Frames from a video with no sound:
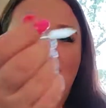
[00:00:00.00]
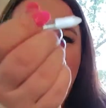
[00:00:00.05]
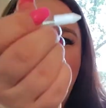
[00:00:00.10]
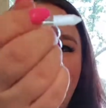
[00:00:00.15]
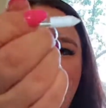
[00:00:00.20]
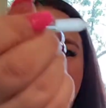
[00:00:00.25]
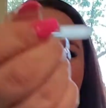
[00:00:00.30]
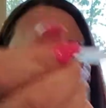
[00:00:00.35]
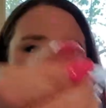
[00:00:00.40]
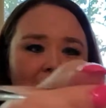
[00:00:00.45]
You
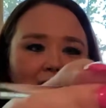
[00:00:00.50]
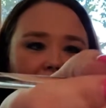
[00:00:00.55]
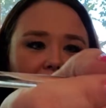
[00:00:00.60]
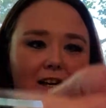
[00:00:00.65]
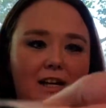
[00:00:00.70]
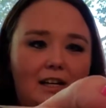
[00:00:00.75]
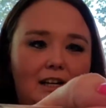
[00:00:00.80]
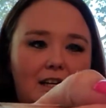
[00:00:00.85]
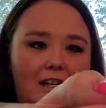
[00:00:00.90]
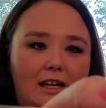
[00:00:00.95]
have
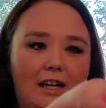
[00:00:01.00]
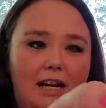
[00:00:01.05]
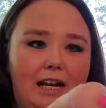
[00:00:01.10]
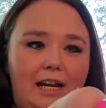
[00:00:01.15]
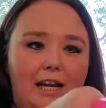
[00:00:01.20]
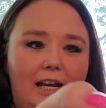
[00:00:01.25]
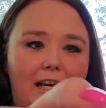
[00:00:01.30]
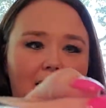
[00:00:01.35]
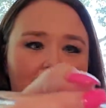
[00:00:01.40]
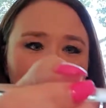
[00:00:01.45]

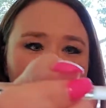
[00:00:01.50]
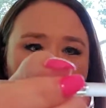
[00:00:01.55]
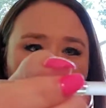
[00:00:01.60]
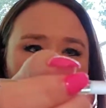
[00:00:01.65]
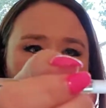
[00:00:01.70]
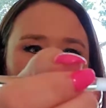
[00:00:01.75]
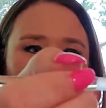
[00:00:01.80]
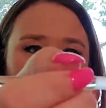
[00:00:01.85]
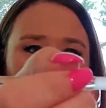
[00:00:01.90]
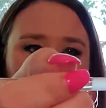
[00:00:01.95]
a
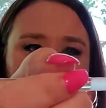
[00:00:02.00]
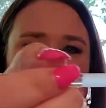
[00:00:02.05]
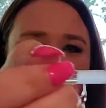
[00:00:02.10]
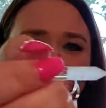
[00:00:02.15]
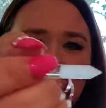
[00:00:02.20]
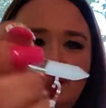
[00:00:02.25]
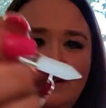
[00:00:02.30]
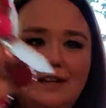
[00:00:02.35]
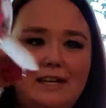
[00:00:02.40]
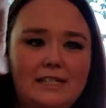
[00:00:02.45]
part of the
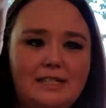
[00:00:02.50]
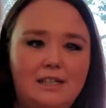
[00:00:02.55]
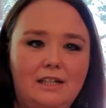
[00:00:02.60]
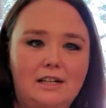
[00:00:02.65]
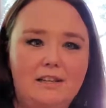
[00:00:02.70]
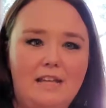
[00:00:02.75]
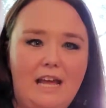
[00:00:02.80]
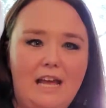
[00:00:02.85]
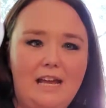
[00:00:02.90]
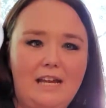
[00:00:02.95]
cuticle eraser
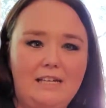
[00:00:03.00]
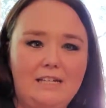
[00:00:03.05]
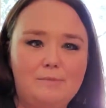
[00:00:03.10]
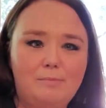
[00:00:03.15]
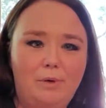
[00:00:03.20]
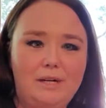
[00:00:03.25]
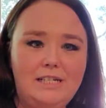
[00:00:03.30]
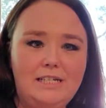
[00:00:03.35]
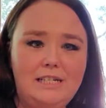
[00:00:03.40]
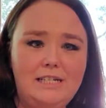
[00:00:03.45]
that is
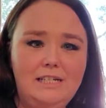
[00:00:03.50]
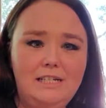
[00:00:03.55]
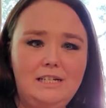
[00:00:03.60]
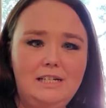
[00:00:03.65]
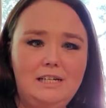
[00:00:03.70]
pointed